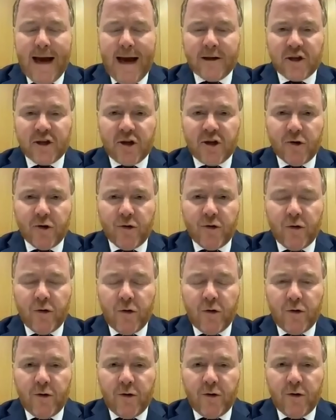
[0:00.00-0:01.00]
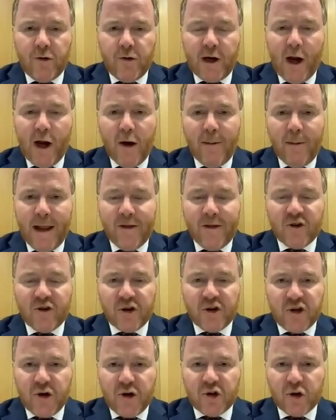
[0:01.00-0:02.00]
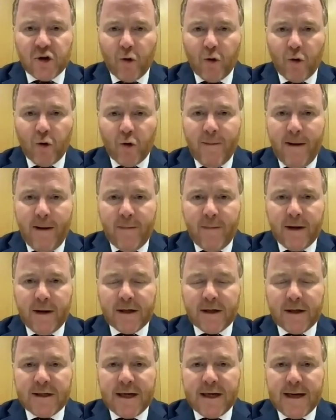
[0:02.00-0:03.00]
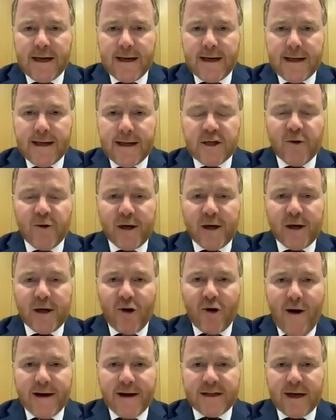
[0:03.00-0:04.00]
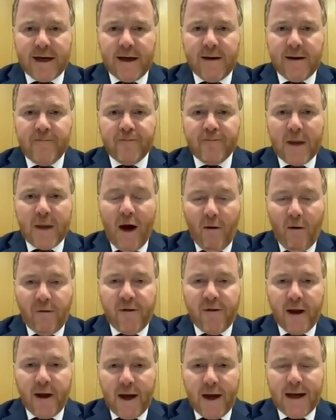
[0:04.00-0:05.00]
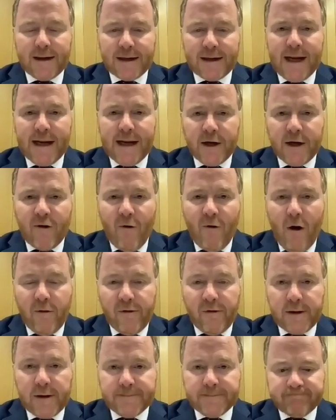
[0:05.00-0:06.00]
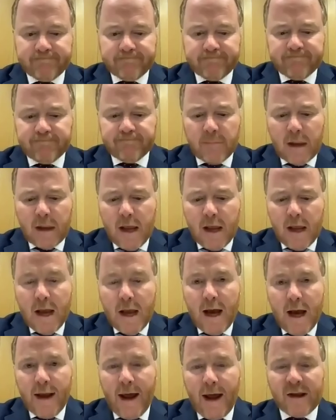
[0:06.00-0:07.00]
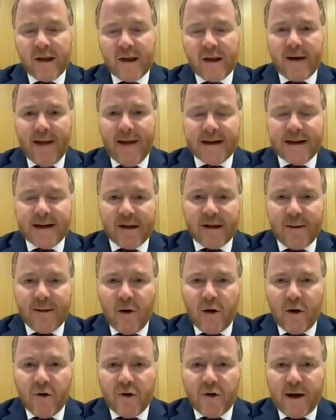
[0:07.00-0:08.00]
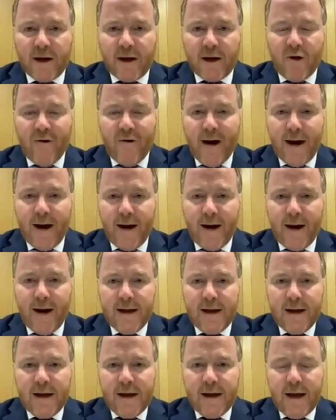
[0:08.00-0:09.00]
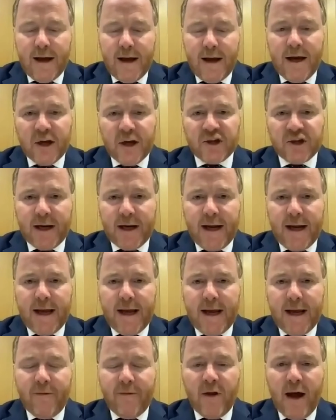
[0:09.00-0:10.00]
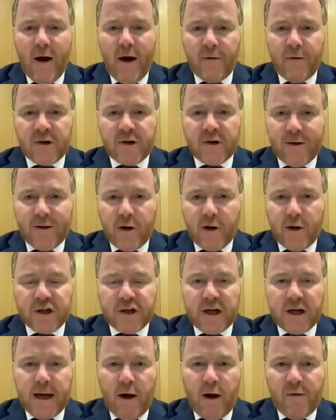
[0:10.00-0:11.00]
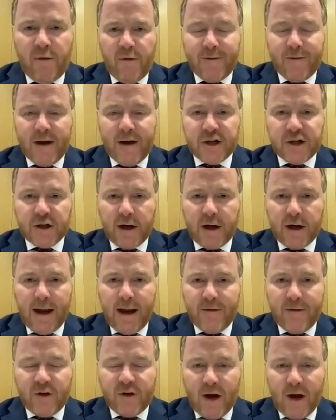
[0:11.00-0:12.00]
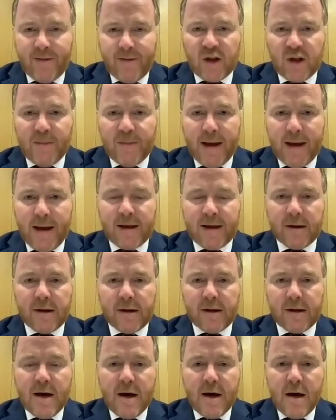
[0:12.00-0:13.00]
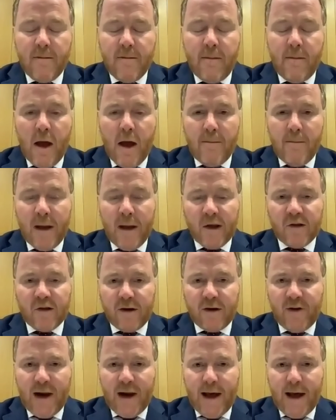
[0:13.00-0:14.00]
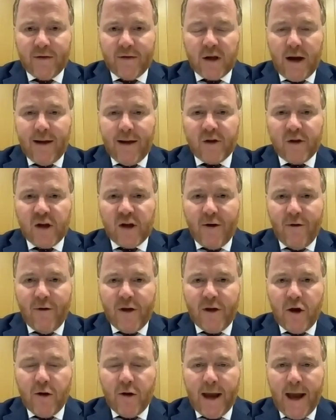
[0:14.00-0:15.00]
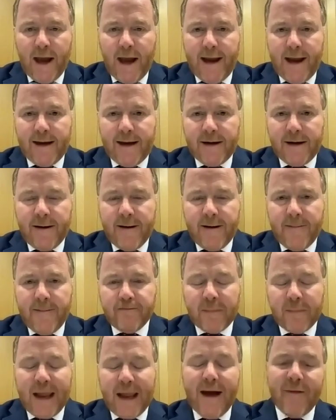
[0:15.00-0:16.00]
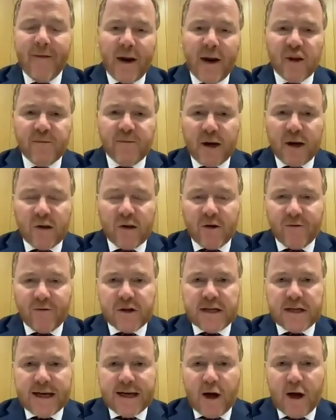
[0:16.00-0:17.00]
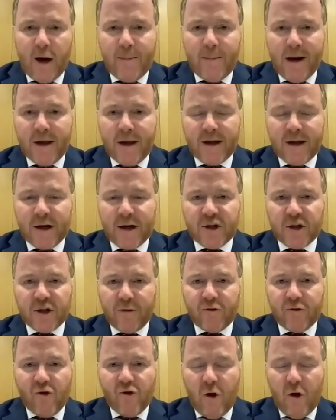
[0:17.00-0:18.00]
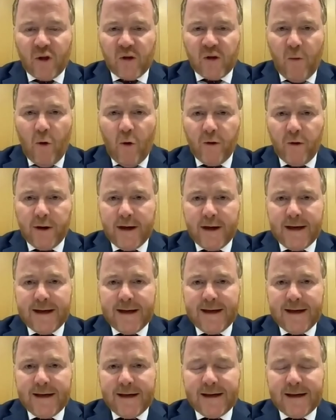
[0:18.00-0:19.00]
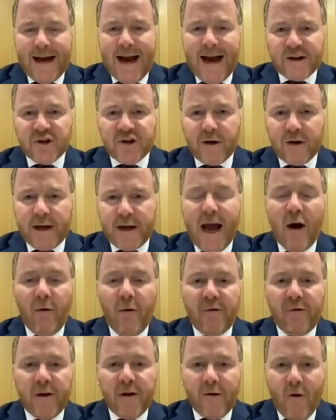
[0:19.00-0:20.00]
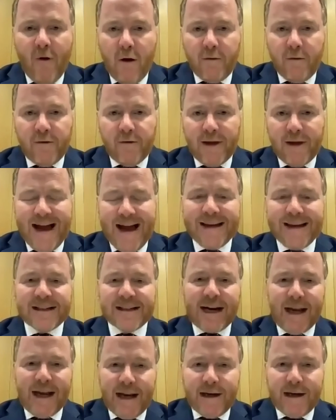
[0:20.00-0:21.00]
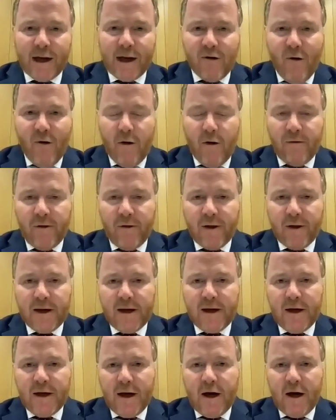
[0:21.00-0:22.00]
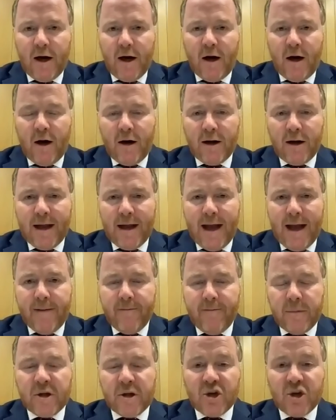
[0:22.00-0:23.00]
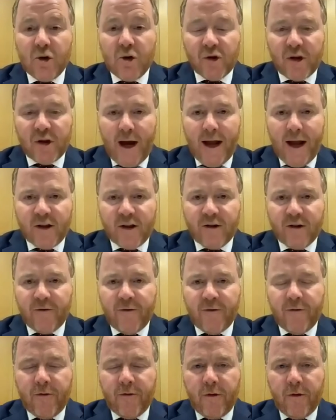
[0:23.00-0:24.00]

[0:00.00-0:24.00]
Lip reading: and to the global institutional commitment to integrating healthier and cleaner growth. And I say that as someone who's had a career initially in the health technology, innovation, and life science space as Minister for Life Science here in the UK, and then as Minister for Decarbonisation of Transport. Actually, healthier growth and cleaner growth are two sides of